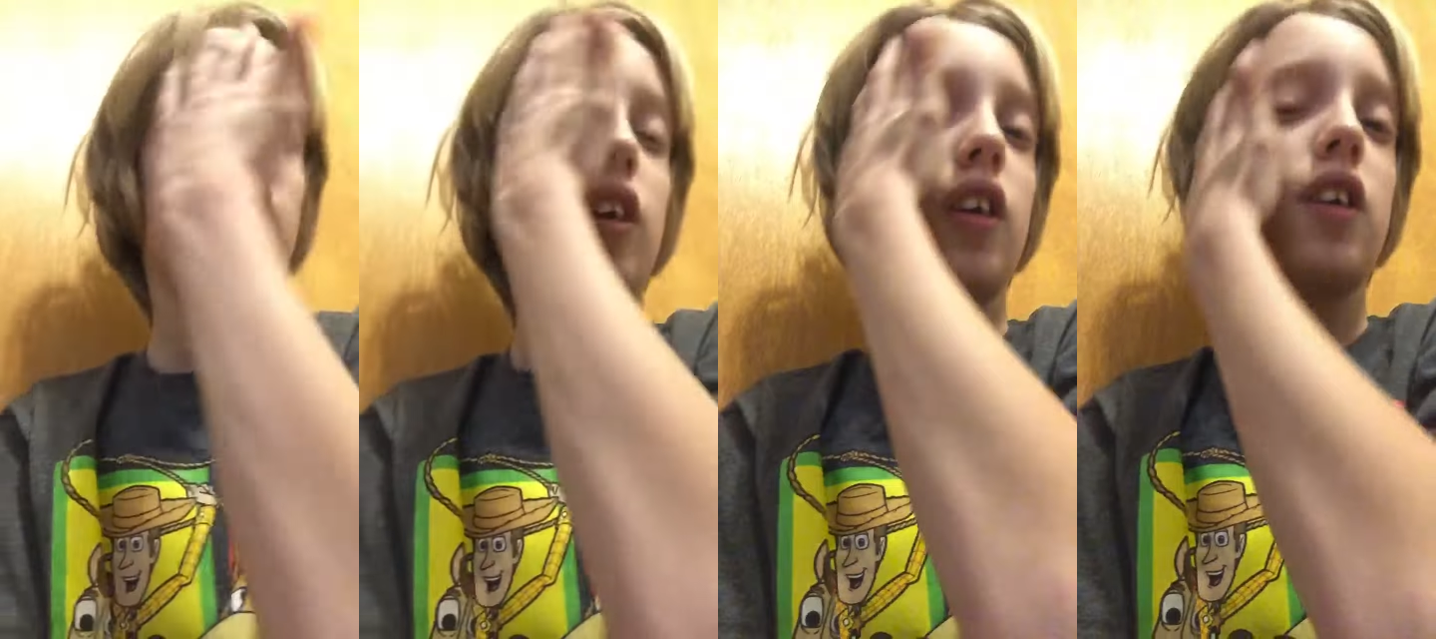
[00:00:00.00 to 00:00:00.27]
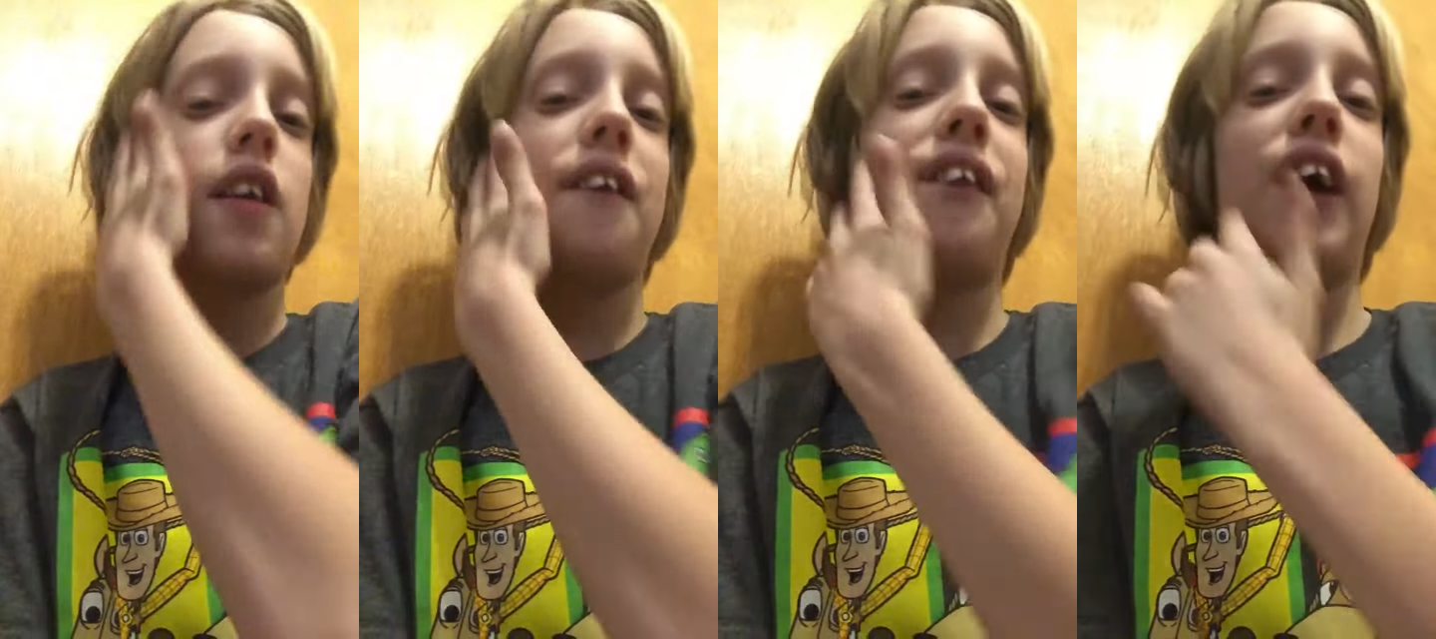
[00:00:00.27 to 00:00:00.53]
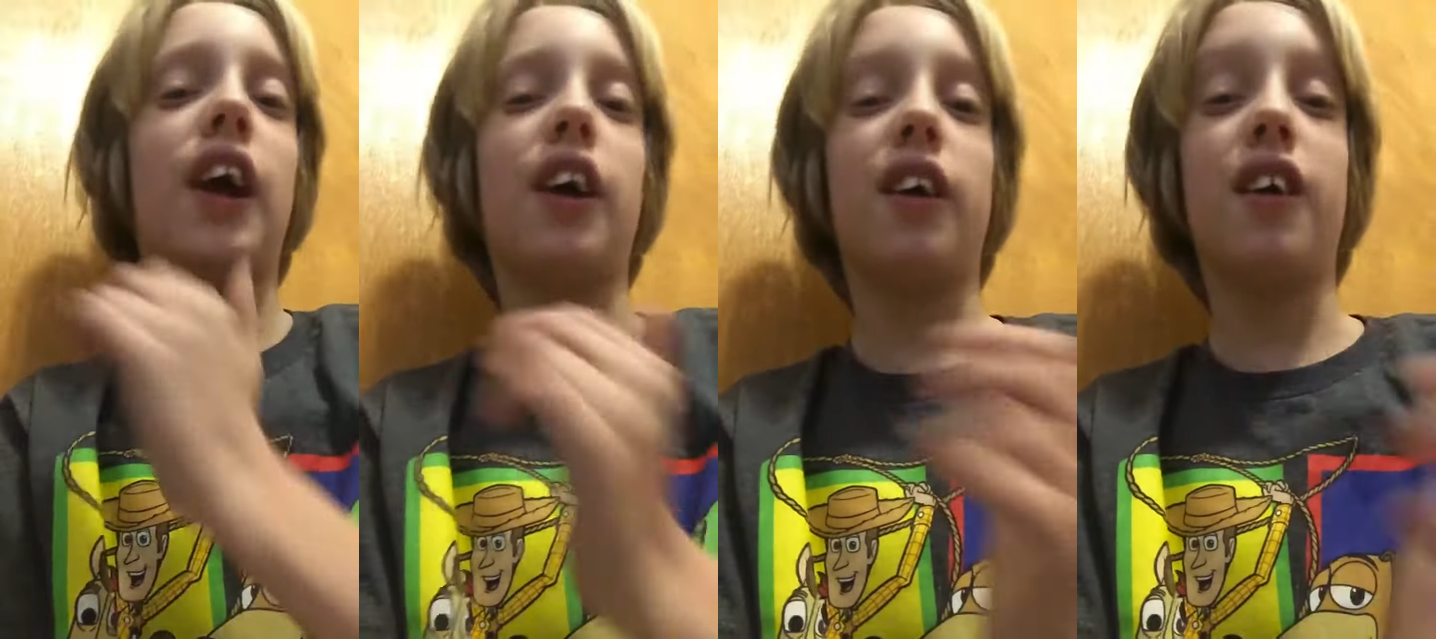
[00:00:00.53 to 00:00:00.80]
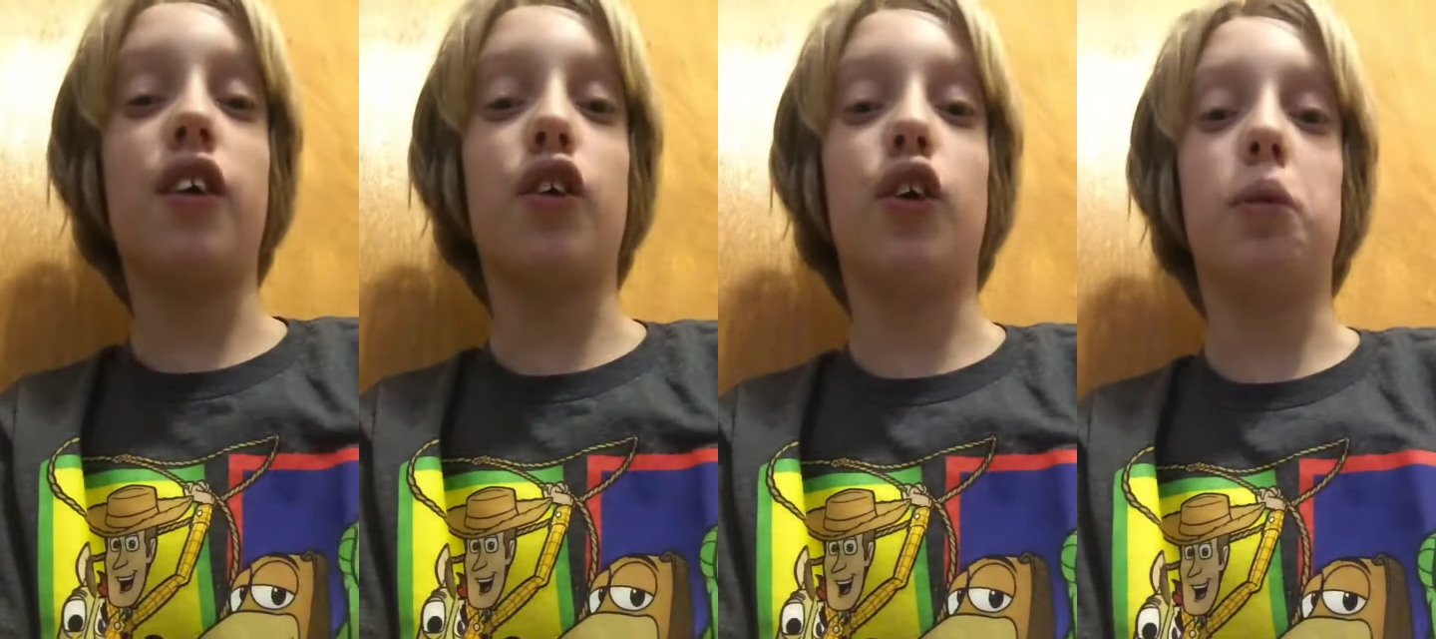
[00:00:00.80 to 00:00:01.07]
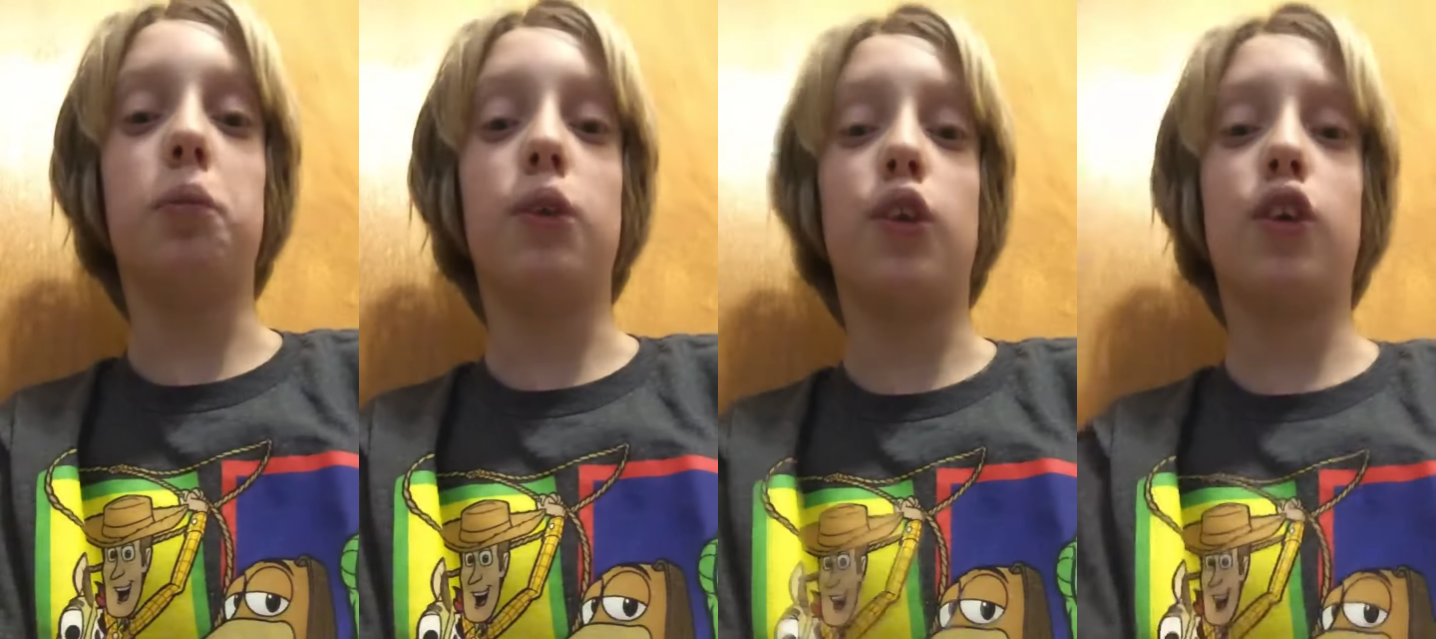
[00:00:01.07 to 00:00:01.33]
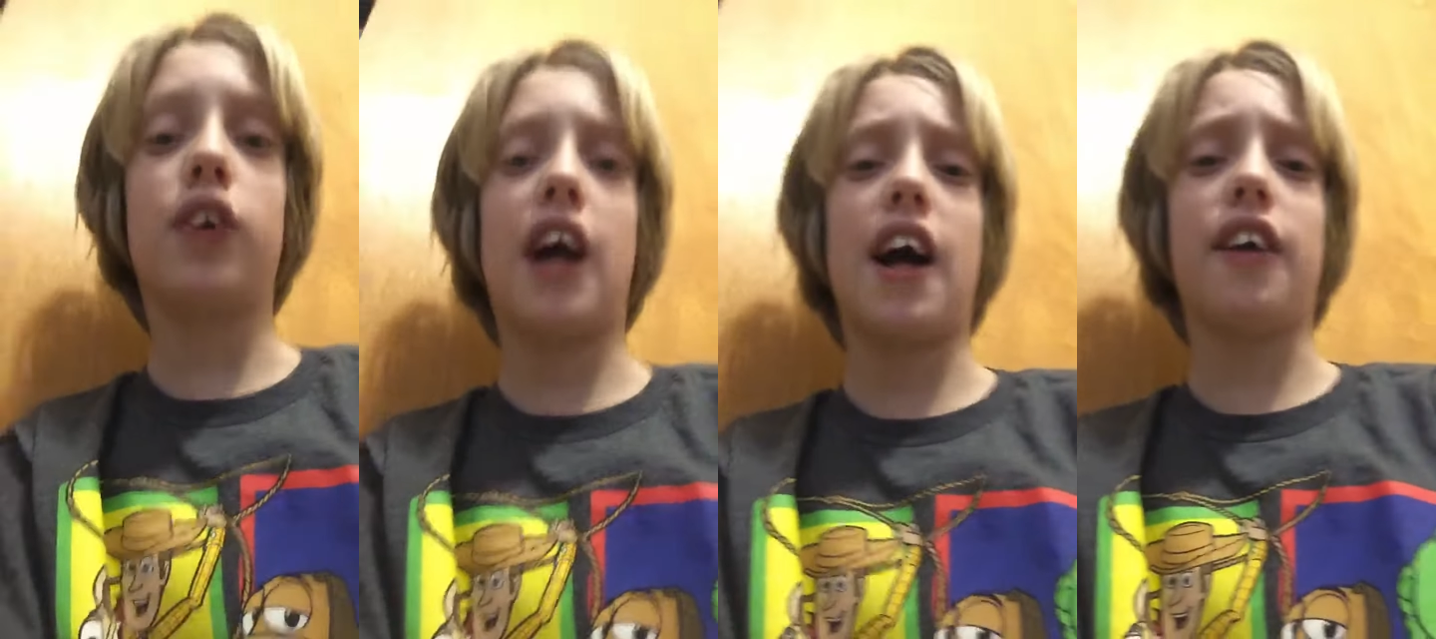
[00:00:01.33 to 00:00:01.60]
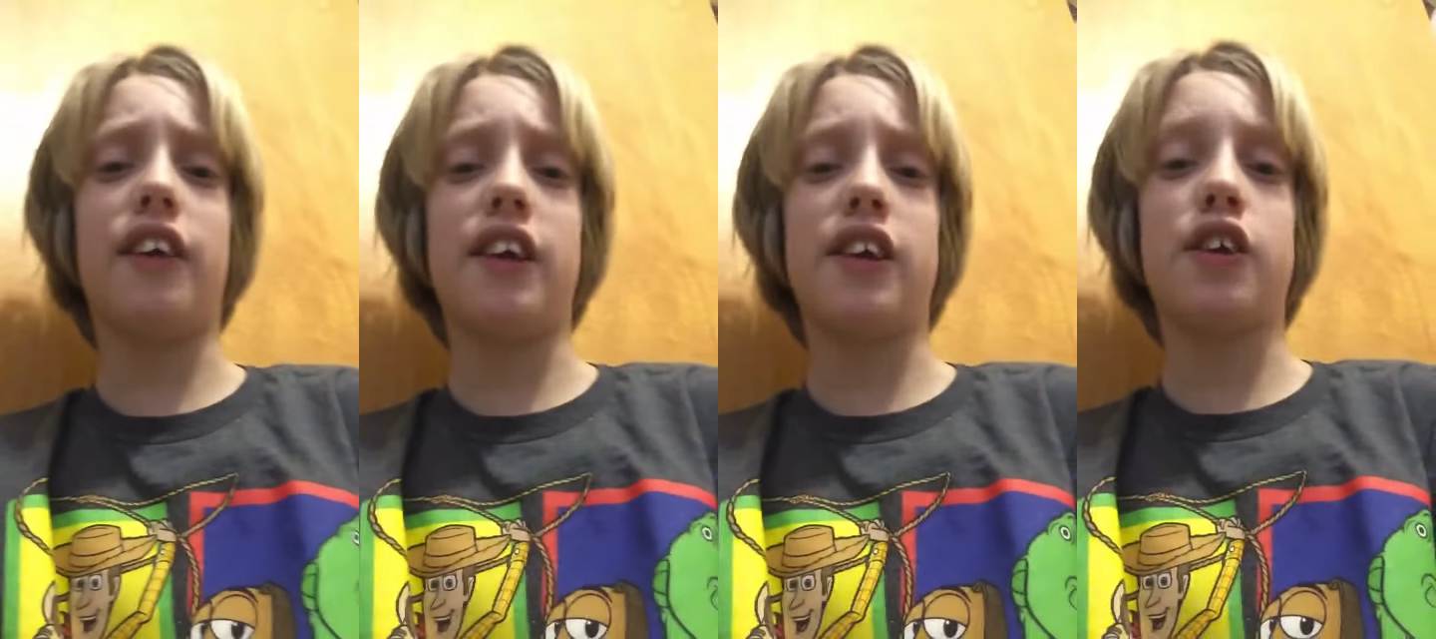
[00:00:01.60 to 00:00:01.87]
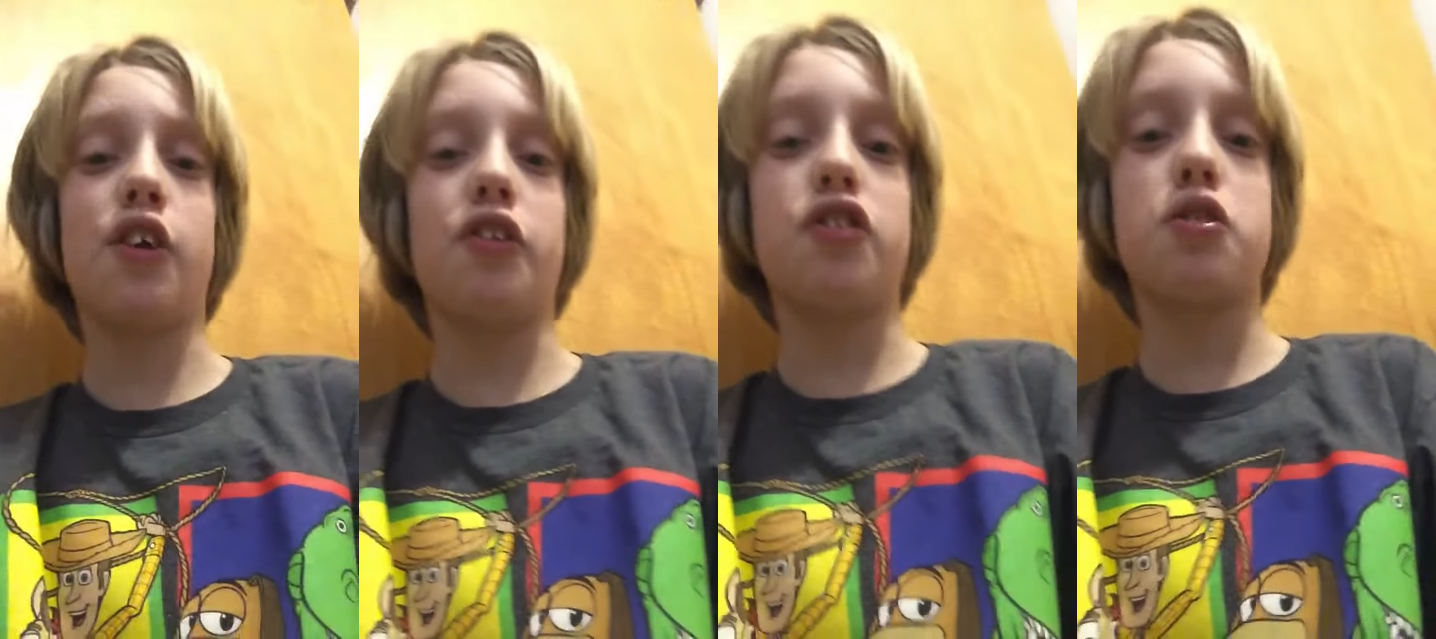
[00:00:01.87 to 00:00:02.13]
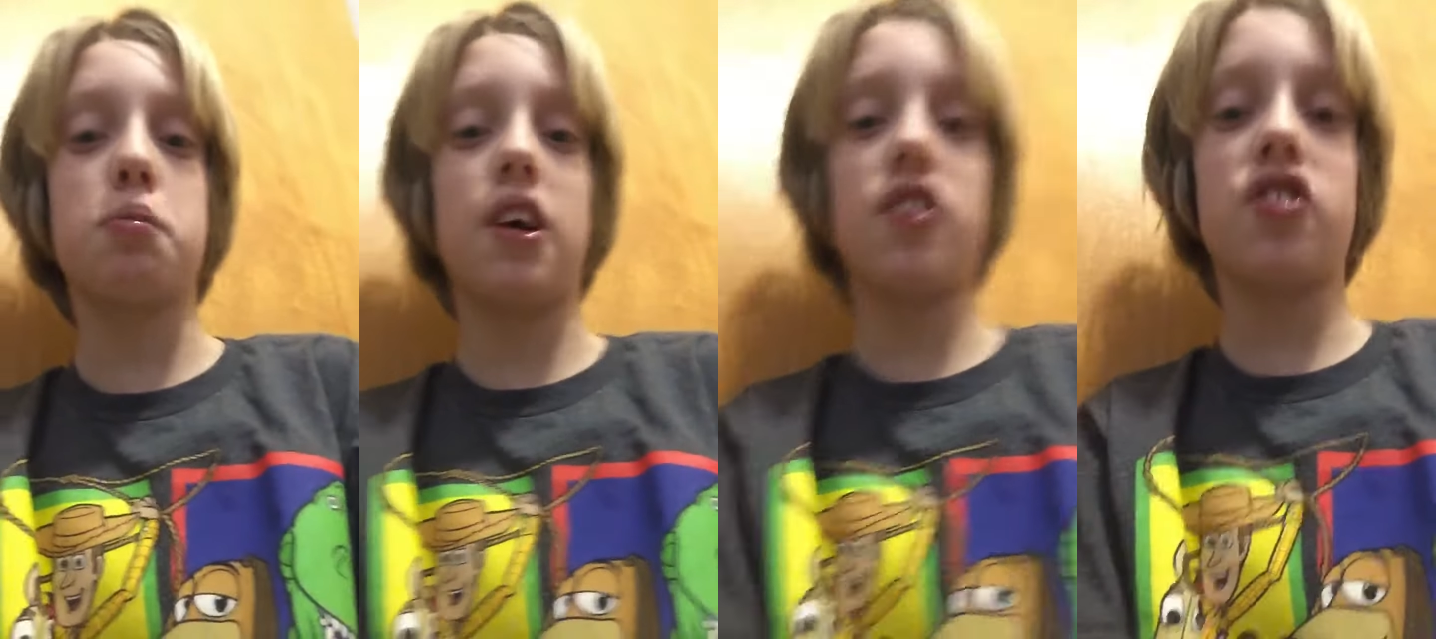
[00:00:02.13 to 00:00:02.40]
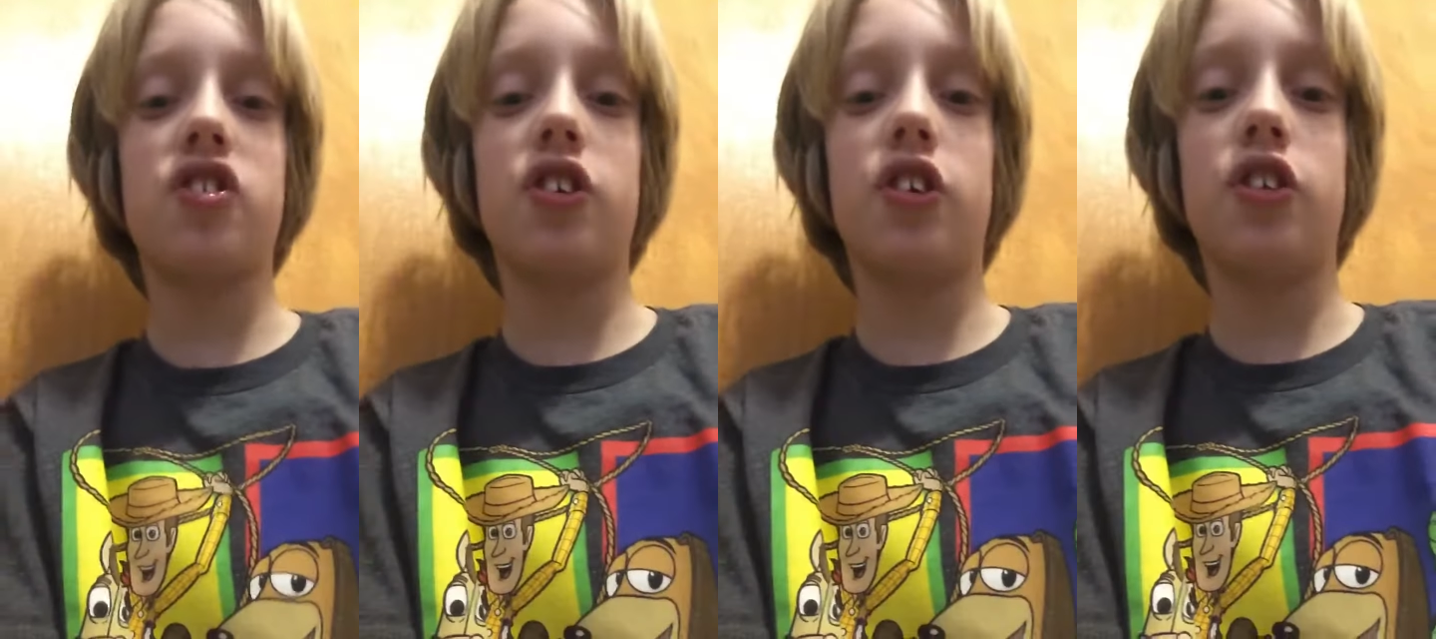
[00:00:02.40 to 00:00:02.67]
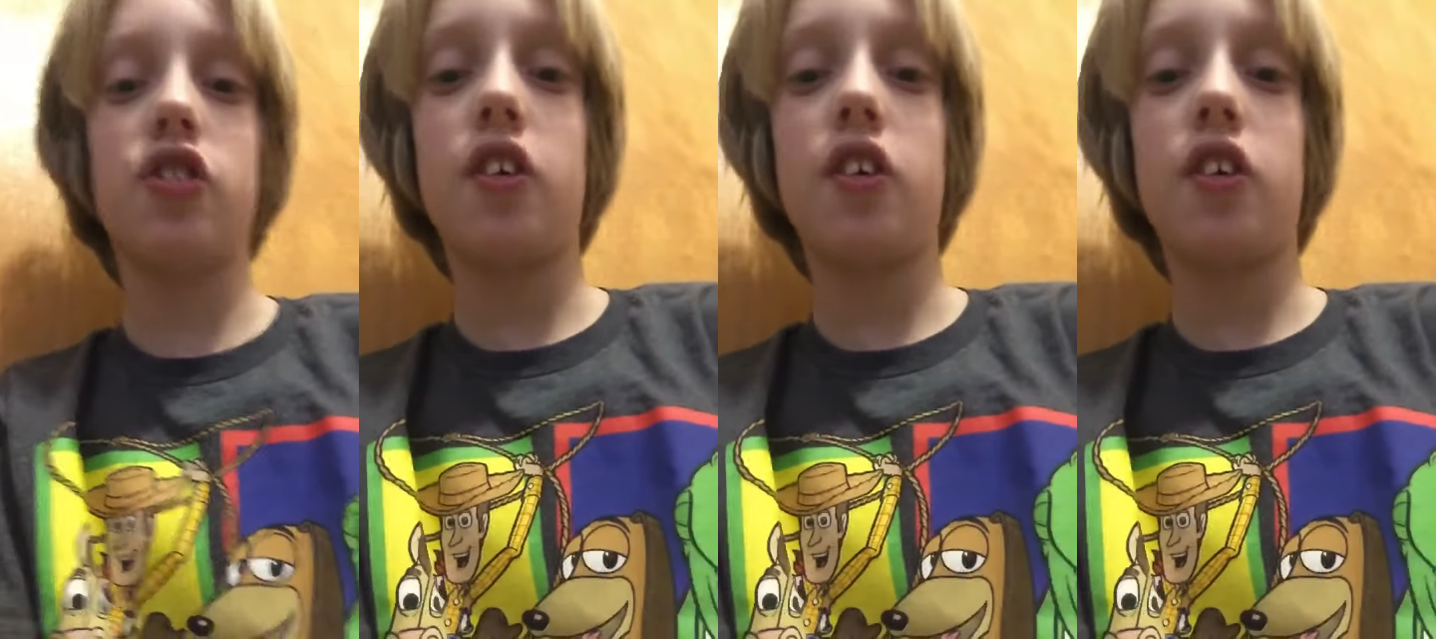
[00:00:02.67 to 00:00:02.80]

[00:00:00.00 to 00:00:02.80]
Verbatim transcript: the paranormal, kind of like Ghostbusters.